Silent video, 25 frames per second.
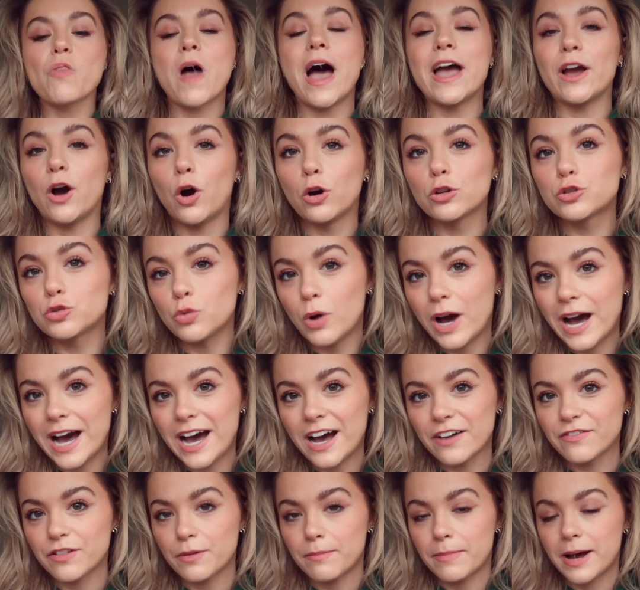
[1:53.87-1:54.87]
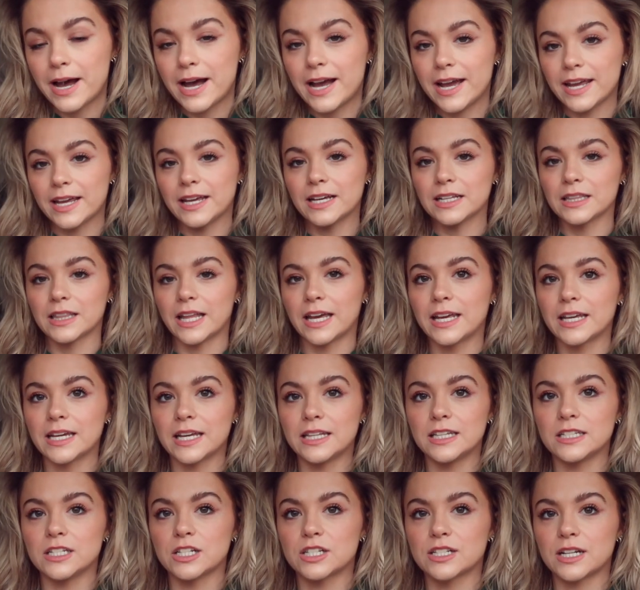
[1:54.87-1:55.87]
I also have my link
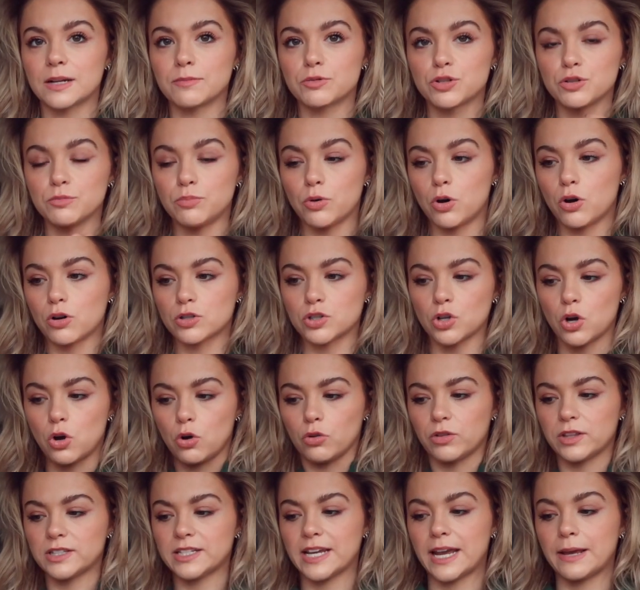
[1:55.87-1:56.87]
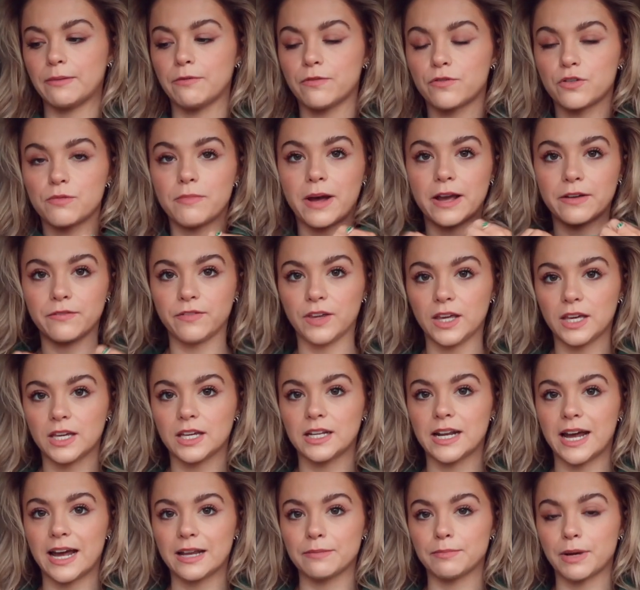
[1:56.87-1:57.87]
in the description box all the time for my
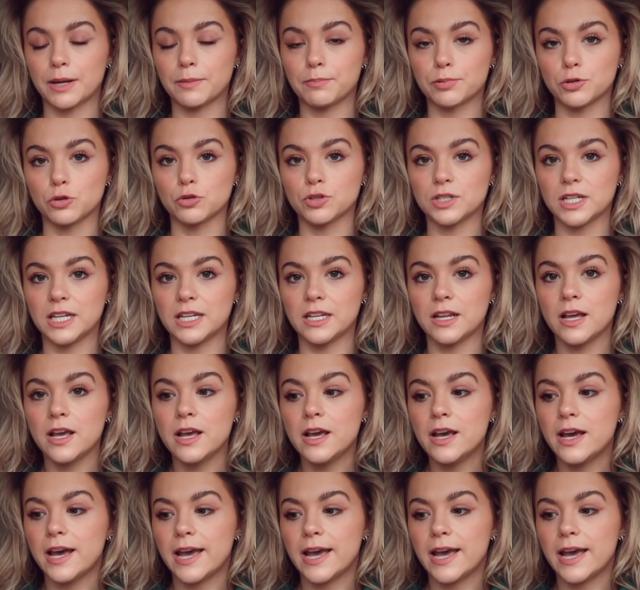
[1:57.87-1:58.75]
vegan and my protein.